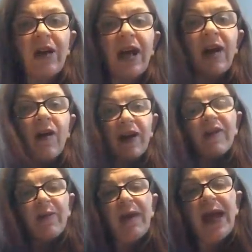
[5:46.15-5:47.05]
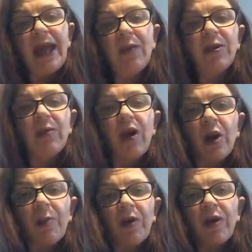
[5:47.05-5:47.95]
And like for me, with the
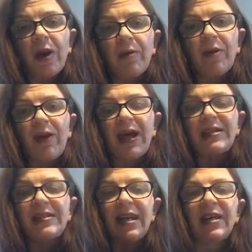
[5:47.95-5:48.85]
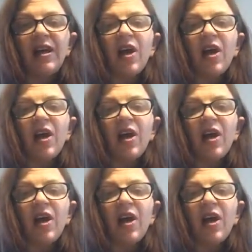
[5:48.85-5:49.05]
workbook that I'm creating,